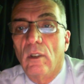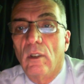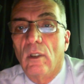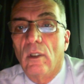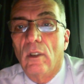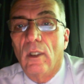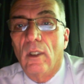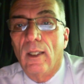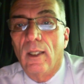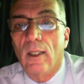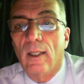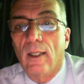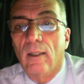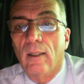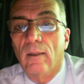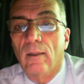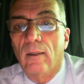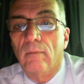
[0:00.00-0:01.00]

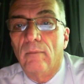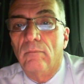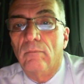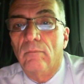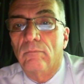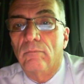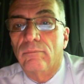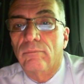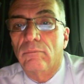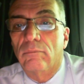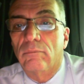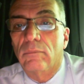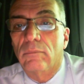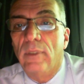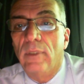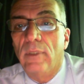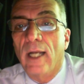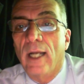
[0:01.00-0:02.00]
Um,
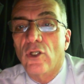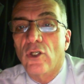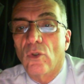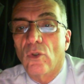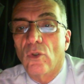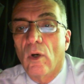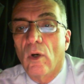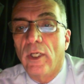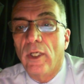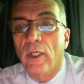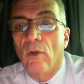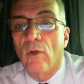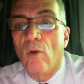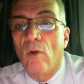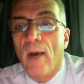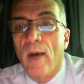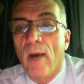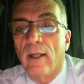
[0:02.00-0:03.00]
Not sure. Euro
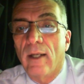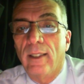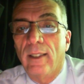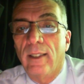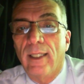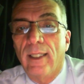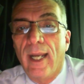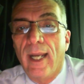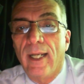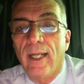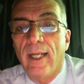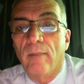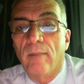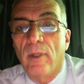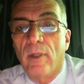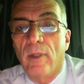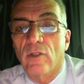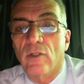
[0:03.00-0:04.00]
model indicating a
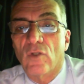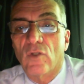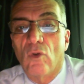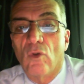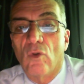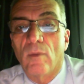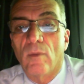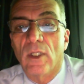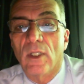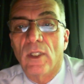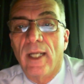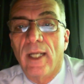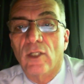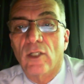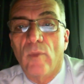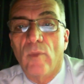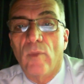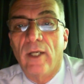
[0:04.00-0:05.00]
bunch of storms in the
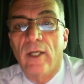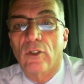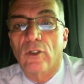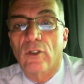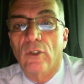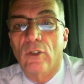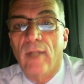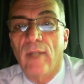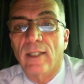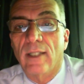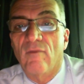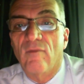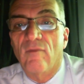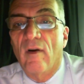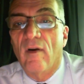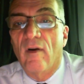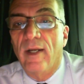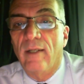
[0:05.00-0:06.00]
next week or two. That's
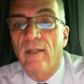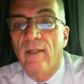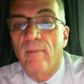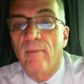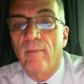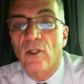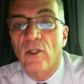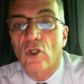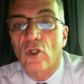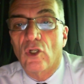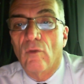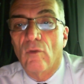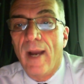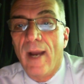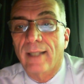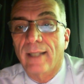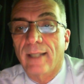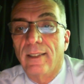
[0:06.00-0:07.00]
very much
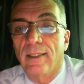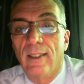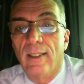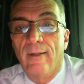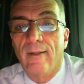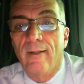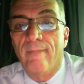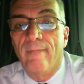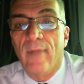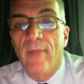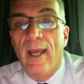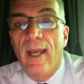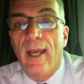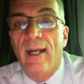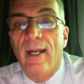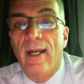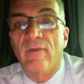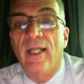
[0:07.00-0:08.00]
correct.
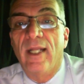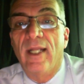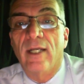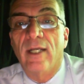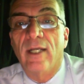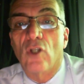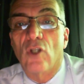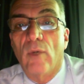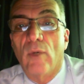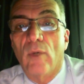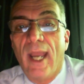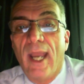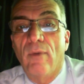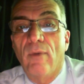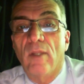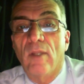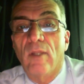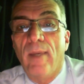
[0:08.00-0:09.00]
And everything is okay
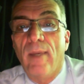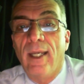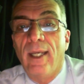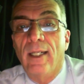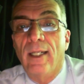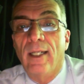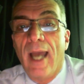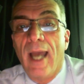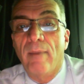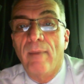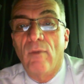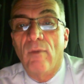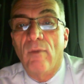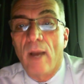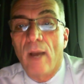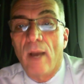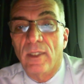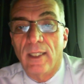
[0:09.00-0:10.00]
with me. Uh, Abby
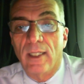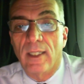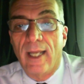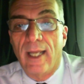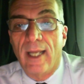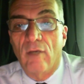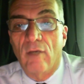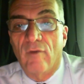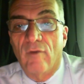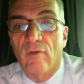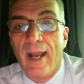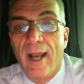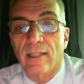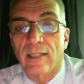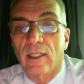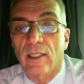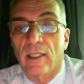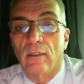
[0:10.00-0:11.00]
Robinson, thank you for
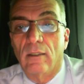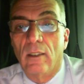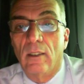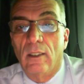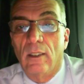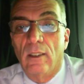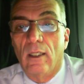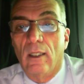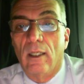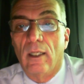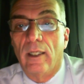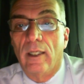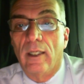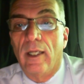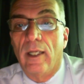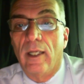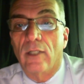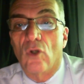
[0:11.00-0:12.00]
asking. Uh,
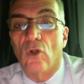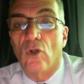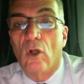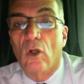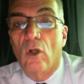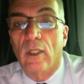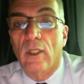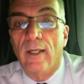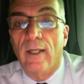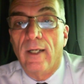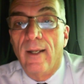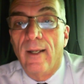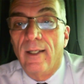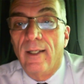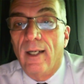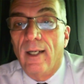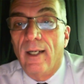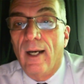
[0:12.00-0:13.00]
it's all good.
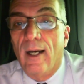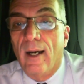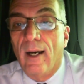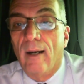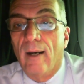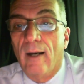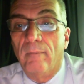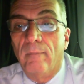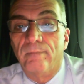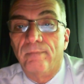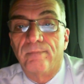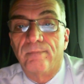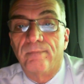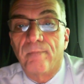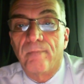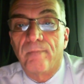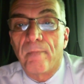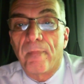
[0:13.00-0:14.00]
Um,
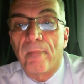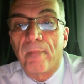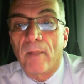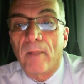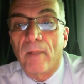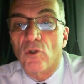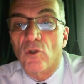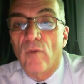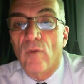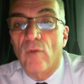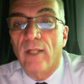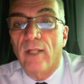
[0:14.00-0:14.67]
I'm just running through